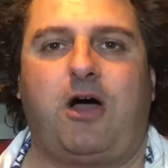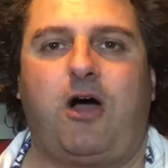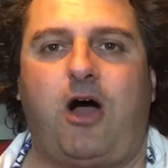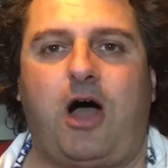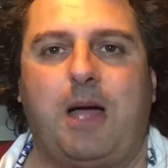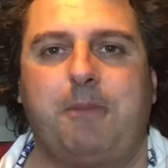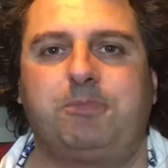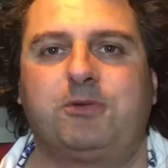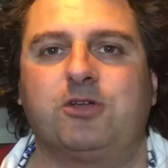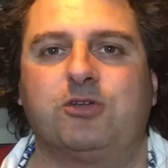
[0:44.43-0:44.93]

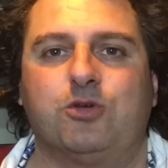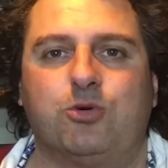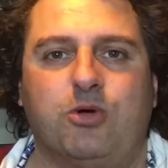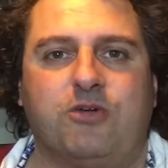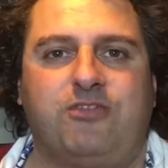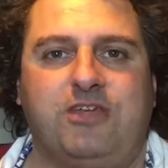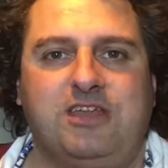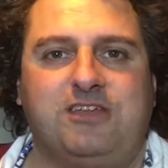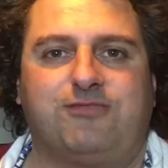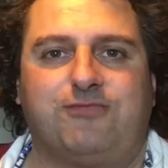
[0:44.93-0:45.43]
hype to do with
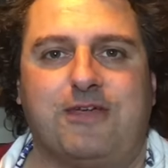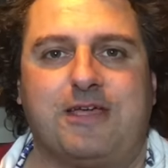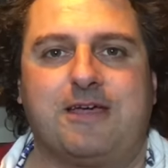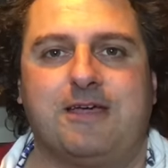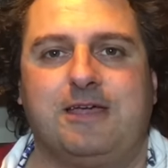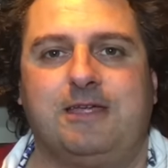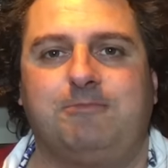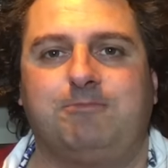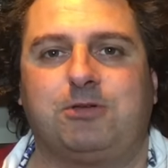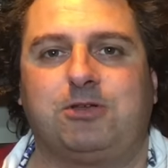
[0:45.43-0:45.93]
his figure
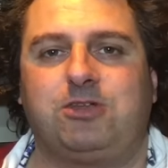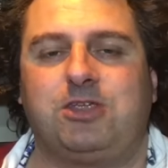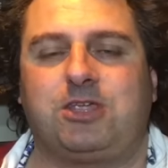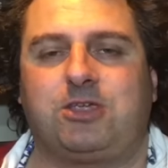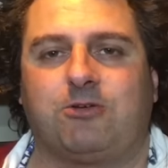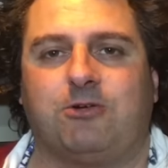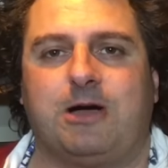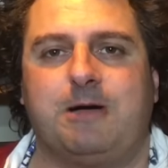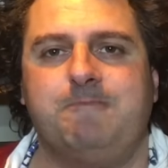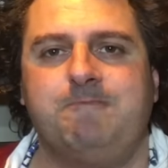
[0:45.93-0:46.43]
in
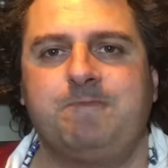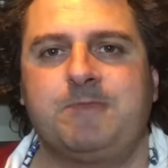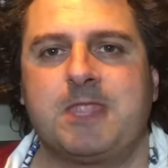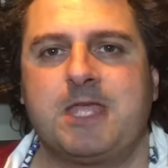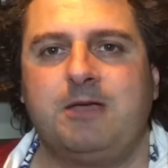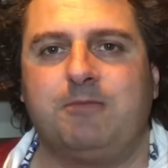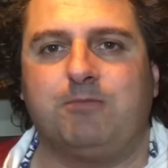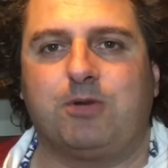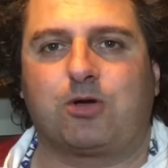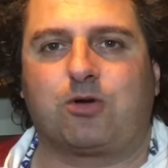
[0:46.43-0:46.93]
particular,
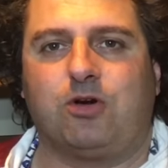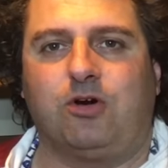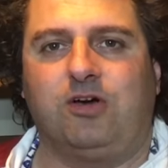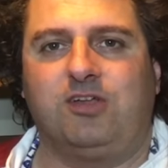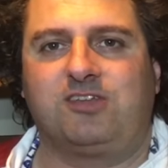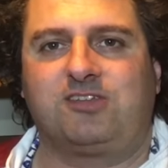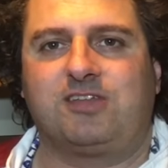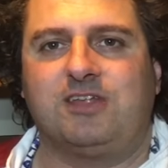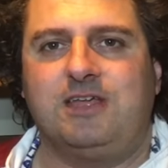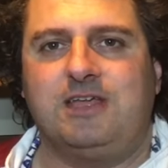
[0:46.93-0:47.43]

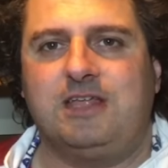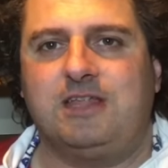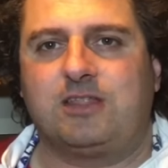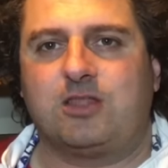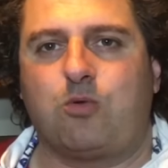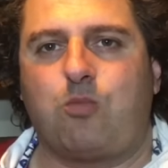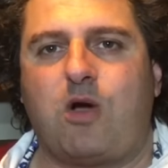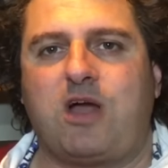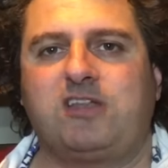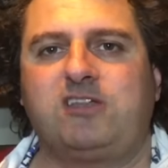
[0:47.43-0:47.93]
because the
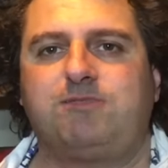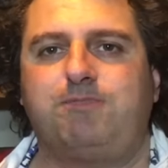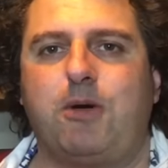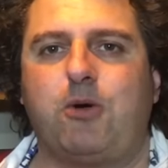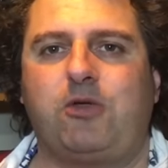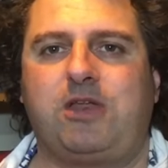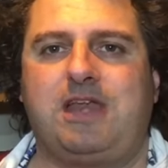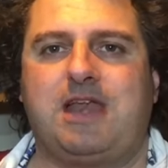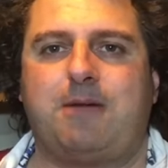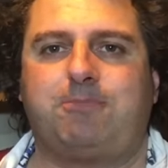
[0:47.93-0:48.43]
ones
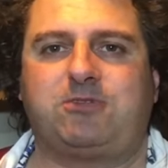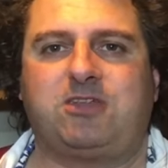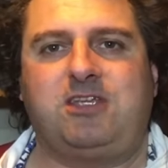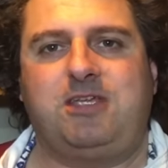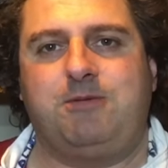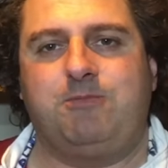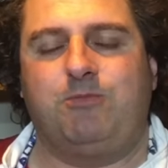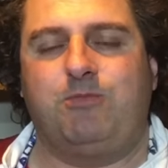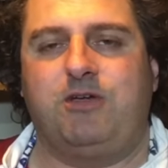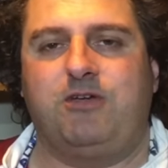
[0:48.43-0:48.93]
building up to
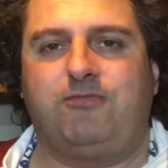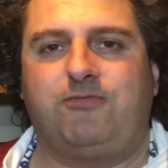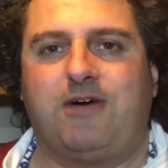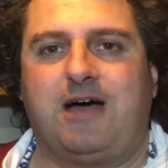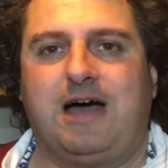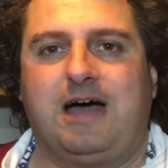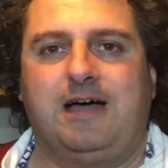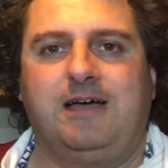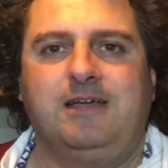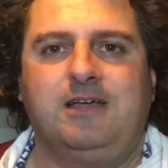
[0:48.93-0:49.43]
him with
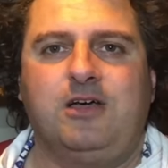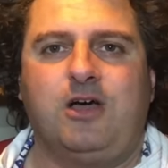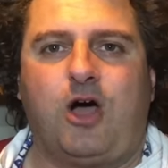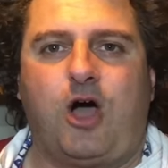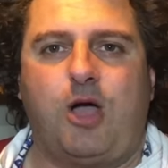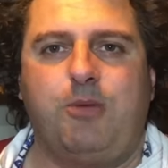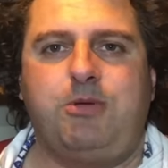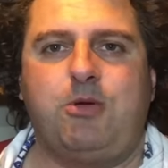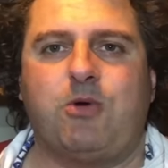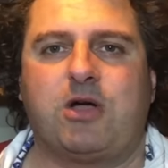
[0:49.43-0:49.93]

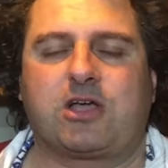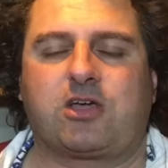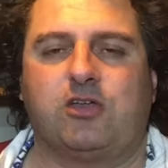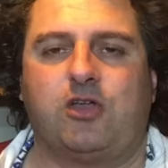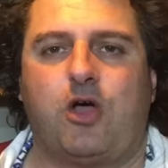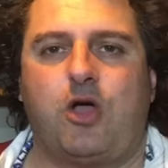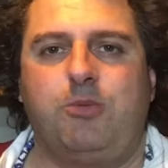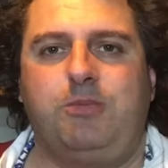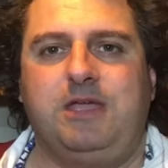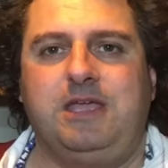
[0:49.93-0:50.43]
Obi-Wan
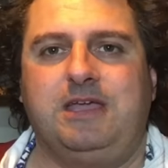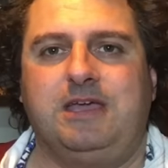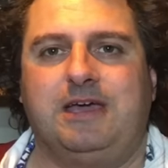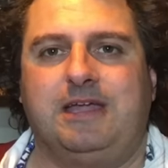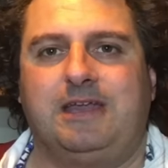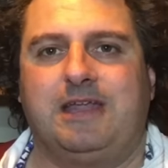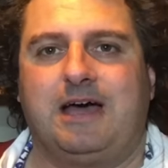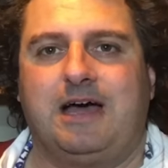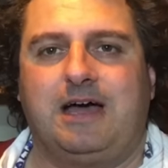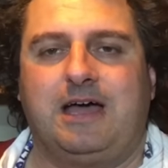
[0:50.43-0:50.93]
Kenobi
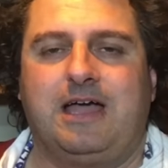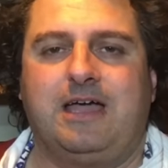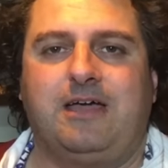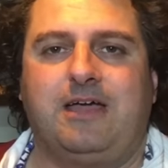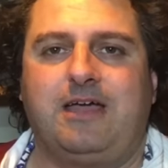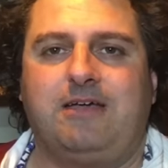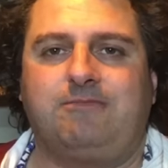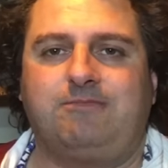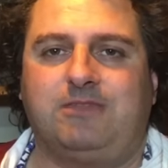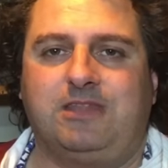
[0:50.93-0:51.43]
and
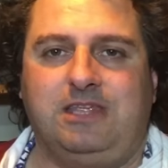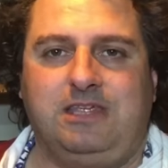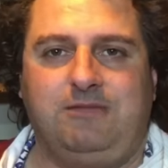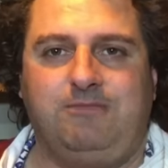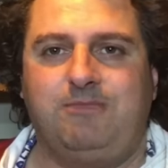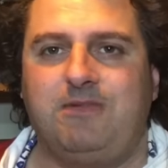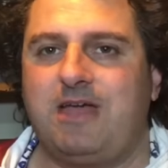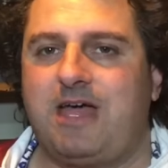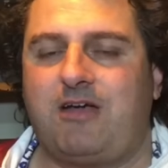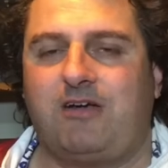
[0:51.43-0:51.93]
the
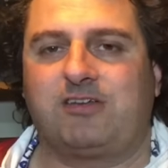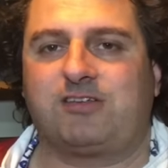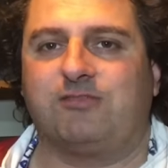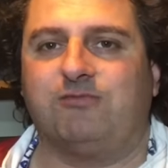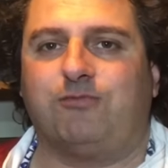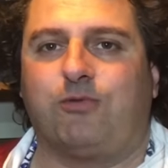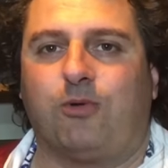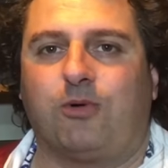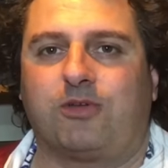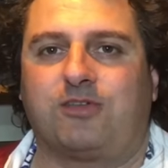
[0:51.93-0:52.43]
Harrison
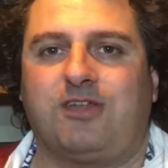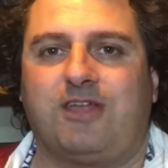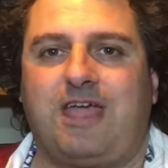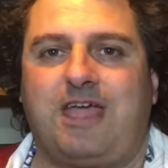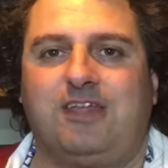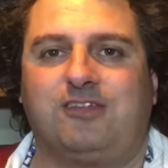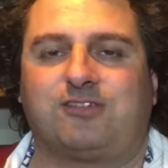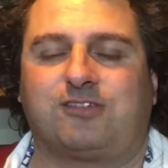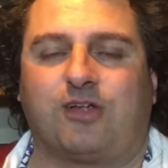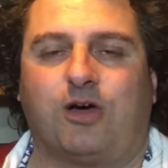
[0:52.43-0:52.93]
Ford
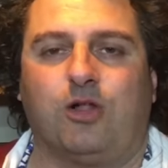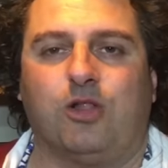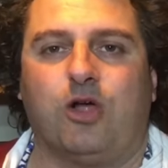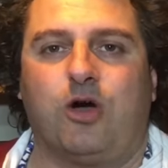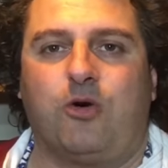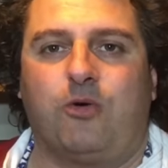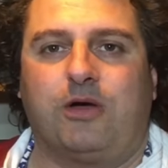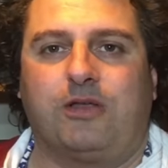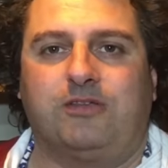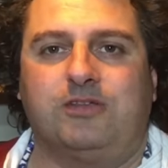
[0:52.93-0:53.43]
Han
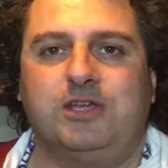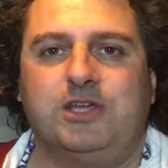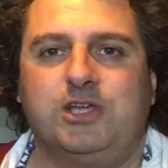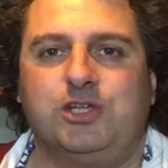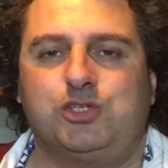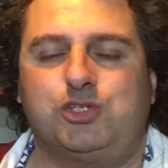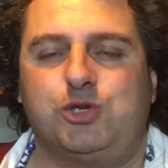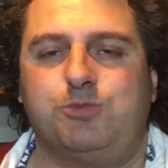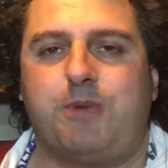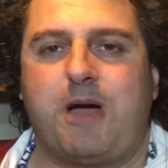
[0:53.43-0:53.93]
Solo and
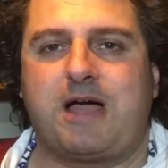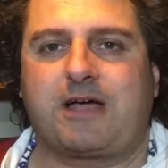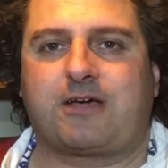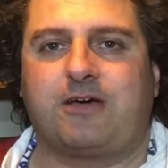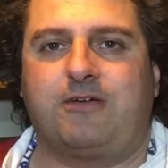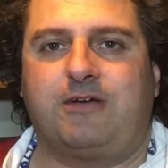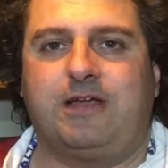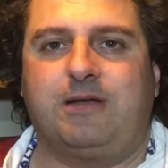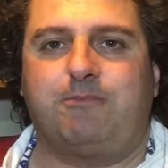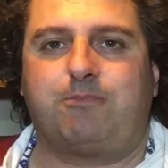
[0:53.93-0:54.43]

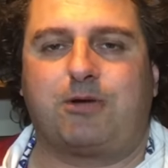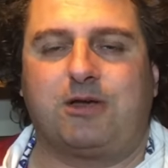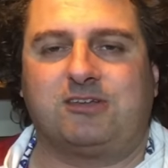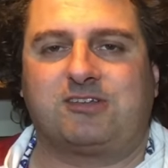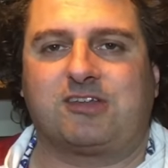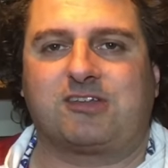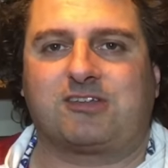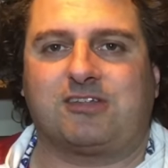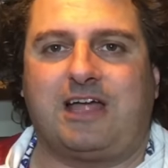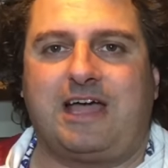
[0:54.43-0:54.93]
Chewbacca and
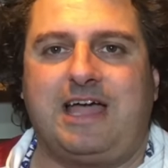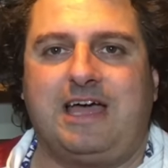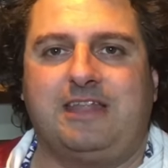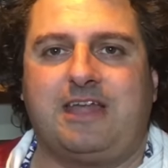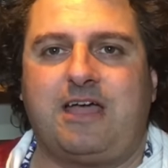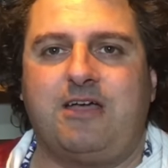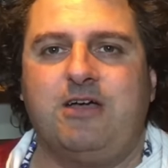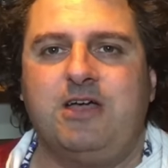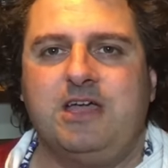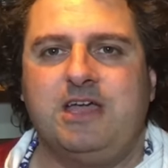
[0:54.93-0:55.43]
Princess
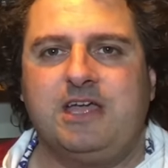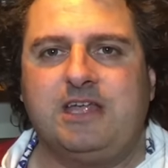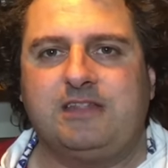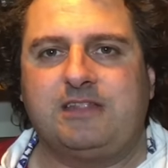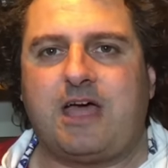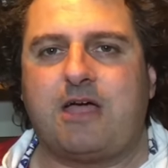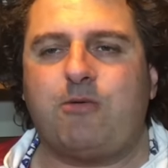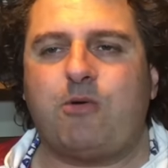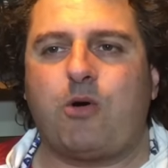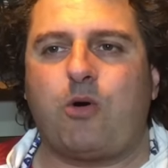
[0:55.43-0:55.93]
Leia,
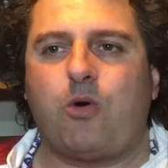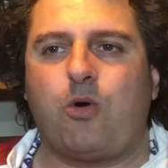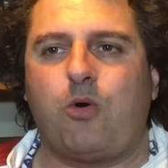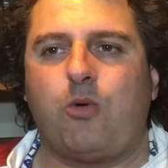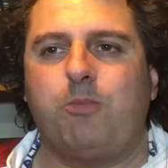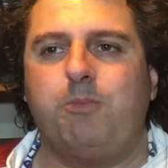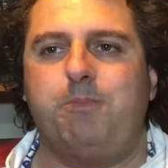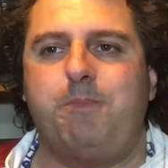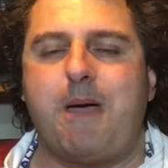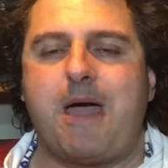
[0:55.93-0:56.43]
they were all
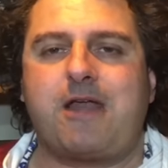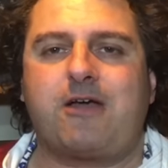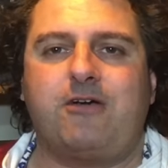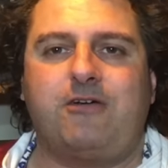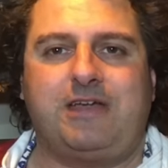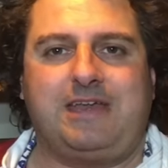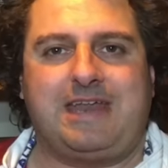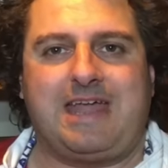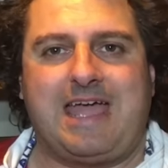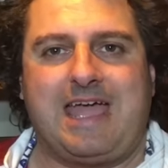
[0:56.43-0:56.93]
better
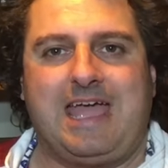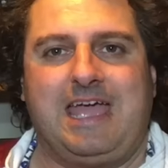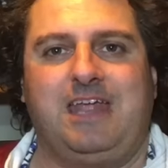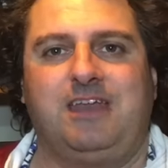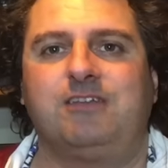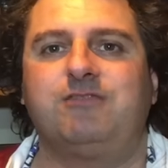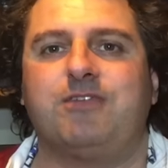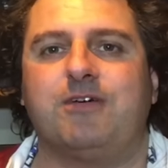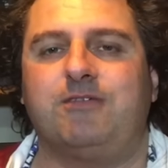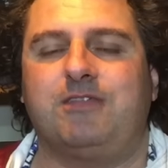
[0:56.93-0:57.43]
in
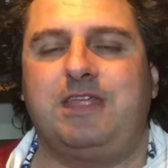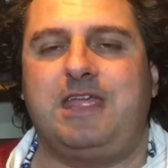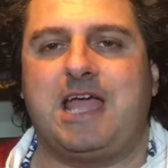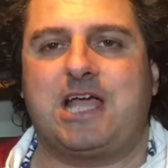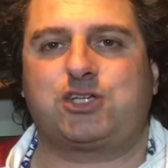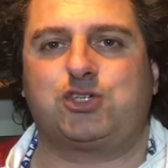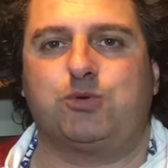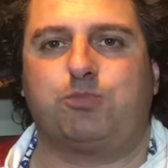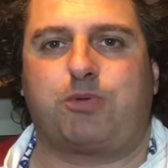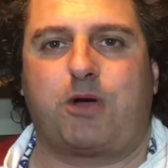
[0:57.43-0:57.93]
hand than the
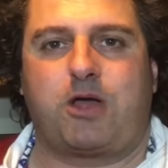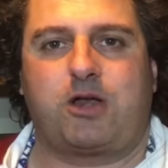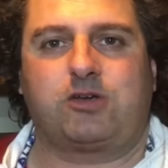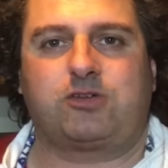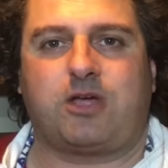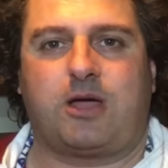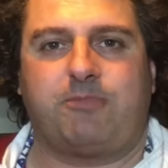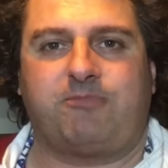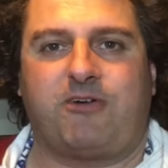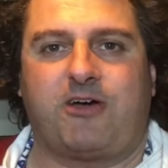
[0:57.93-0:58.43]
actual
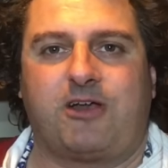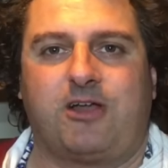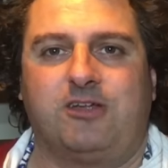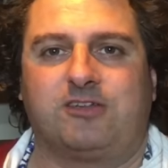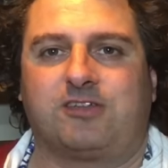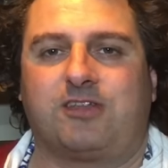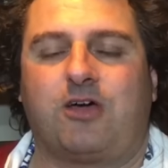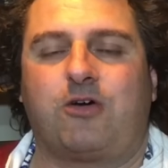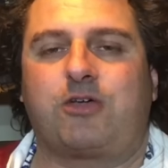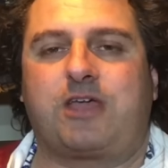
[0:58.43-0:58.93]
prototype photos,
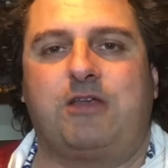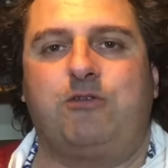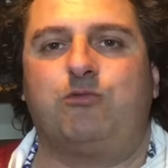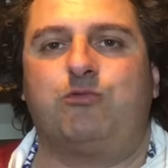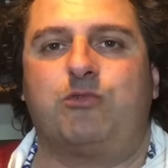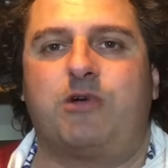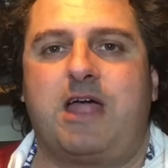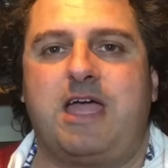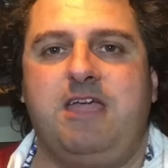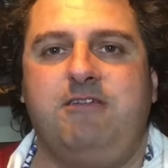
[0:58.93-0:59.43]
and they were getting
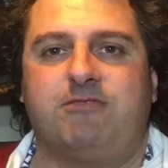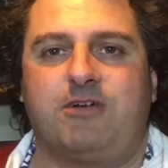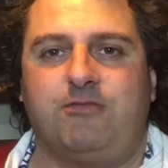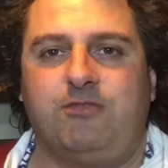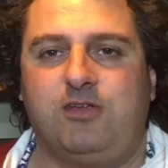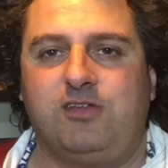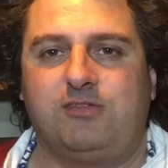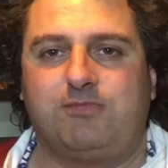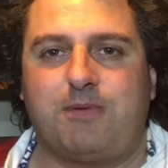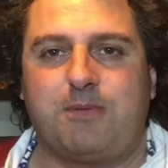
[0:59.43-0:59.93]
rave
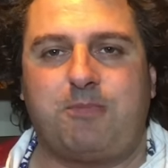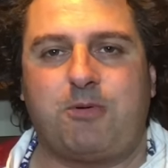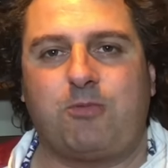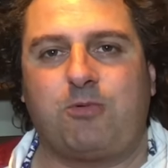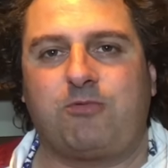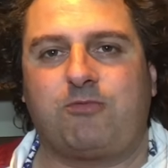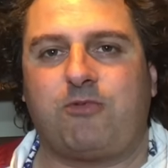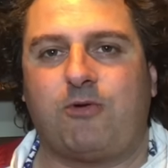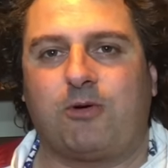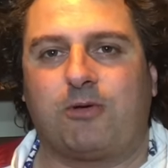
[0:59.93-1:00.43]
reviews. People
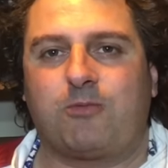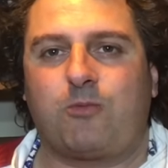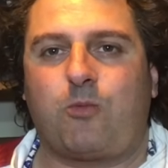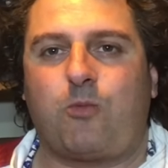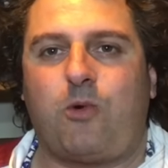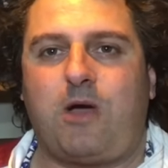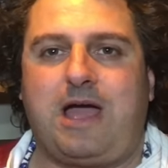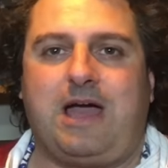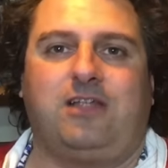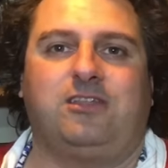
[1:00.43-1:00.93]
thought, wow,